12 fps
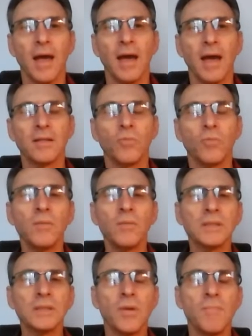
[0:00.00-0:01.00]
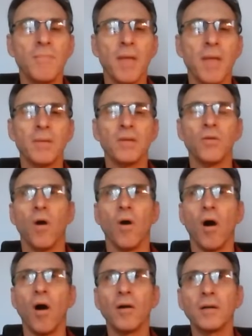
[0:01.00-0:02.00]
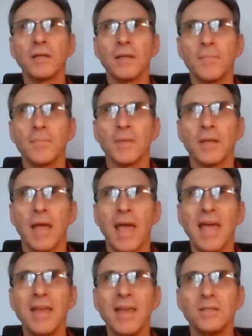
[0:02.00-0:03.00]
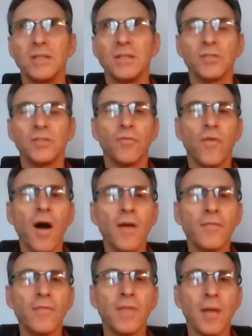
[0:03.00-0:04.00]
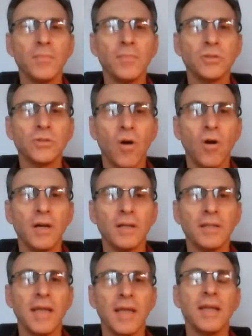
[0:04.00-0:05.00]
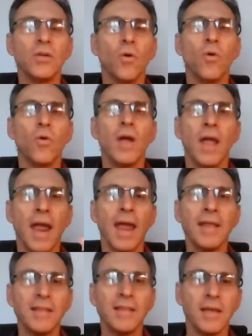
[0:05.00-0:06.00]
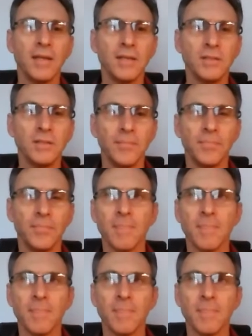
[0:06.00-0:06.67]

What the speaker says: And one must remember your heart energy is 5 times stronger than your head energy.